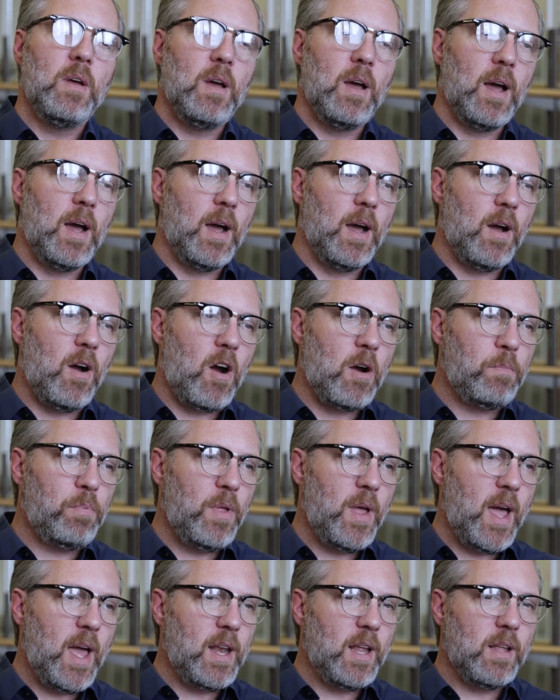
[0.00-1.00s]
our
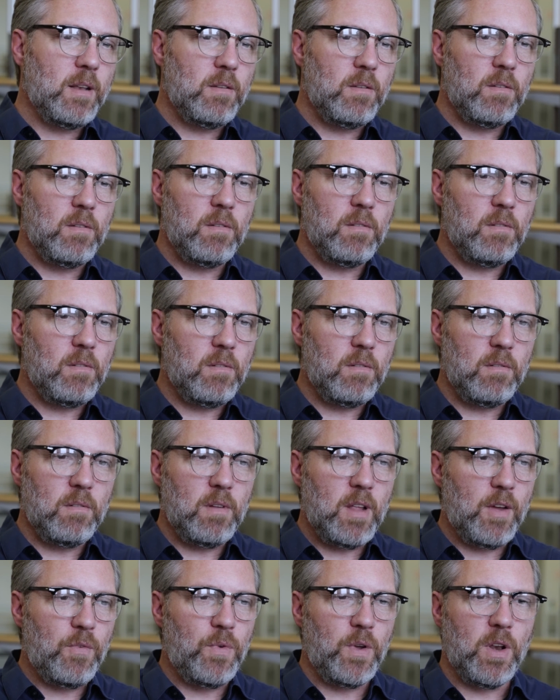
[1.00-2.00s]
planet,
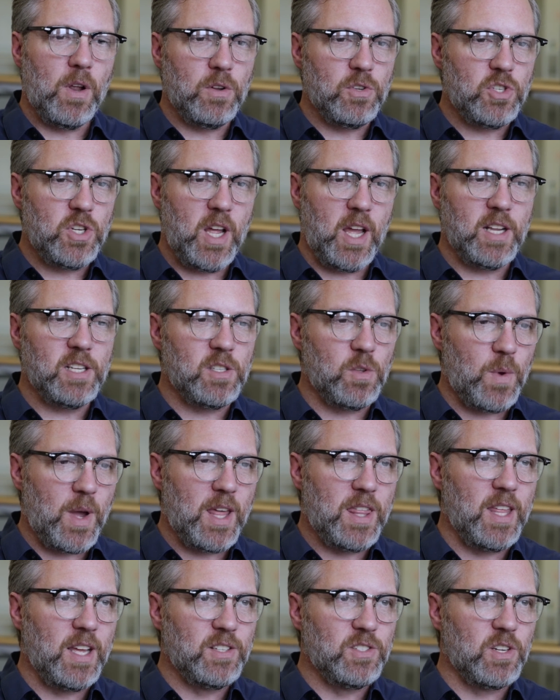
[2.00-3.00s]
if we don't change the way
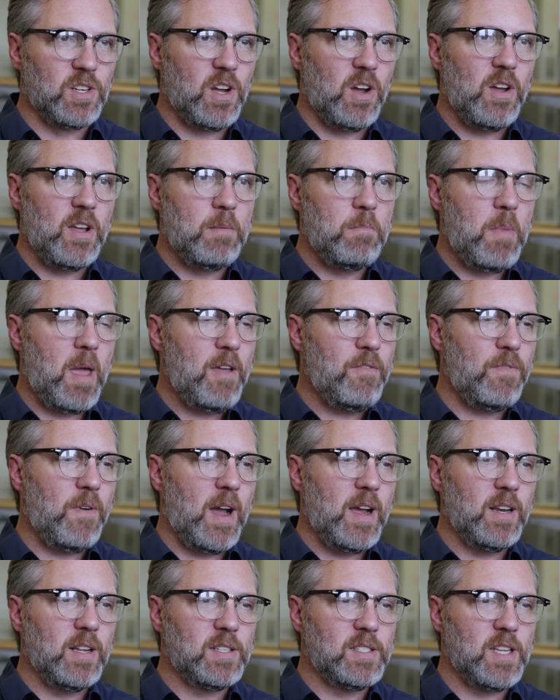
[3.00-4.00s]
things are going, may
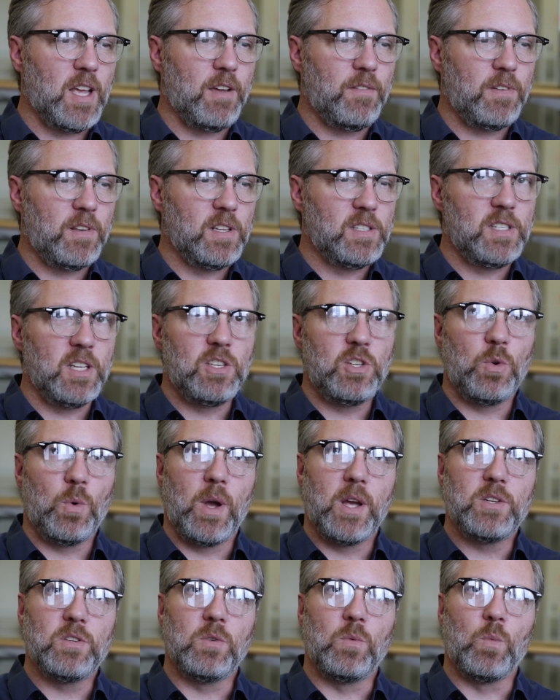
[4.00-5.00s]
find itself in a
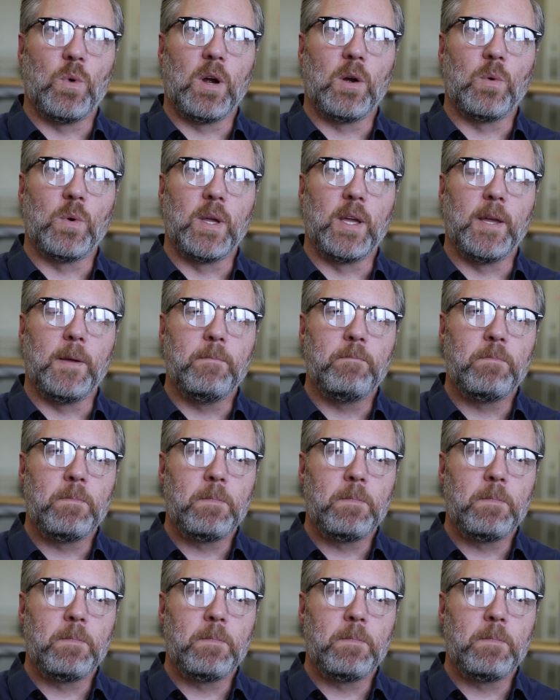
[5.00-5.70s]
situation where we